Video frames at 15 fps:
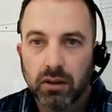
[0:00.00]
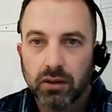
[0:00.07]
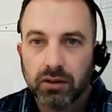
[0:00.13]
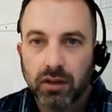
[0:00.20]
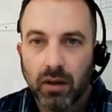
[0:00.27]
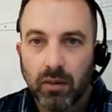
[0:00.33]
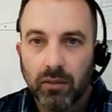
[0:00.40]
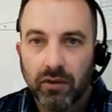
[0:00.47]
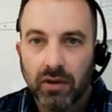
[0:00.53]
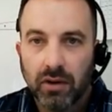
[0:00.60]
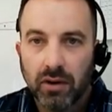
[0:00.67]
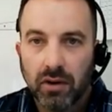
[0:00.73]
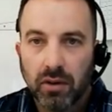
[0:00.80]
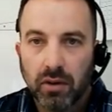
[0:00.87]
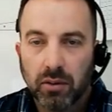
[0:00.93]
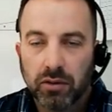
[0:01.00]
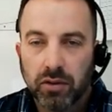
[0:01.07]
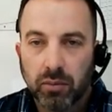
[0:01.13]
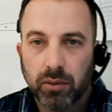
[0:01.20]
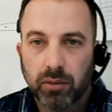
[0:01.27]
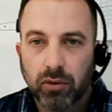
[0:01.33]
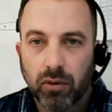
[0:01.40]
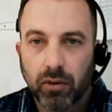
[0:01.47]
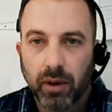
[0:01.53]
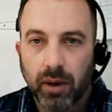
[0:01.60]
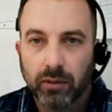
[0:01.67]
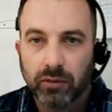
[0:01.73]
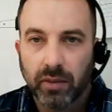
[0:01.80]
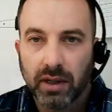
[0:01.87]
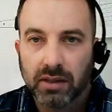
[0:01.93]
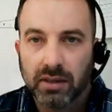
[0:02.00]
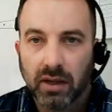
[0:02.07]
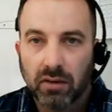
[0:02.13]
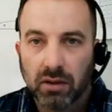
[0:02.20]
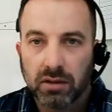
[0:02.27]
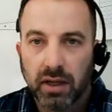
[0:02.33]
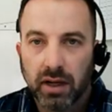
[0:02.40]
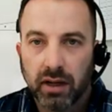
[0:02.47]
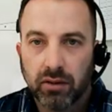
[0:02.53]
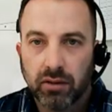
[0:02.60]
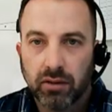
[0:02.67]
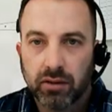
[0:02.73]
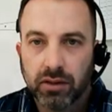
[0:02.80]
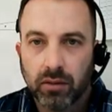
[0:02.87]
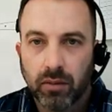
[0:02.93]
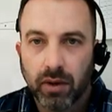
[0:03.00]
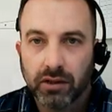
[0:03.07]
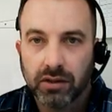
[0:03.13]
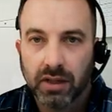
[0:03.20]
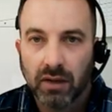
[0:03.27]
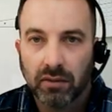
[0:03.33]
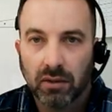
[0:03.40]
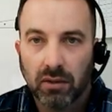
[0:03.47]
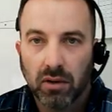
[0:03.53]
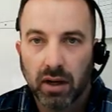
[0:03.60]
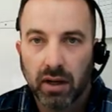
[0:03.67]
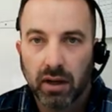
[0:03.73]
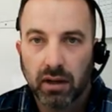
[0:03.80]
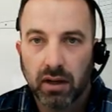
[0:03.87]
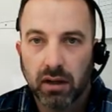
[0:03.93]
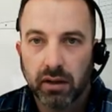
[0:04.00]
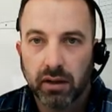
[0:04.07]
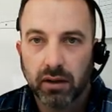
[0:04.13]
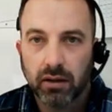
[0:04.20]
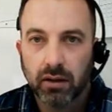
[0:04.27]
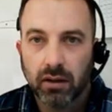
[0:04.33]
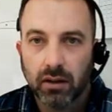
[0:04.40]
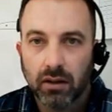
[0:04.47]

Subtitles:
Some of your programs might say rectangular, some might just have the little icon here.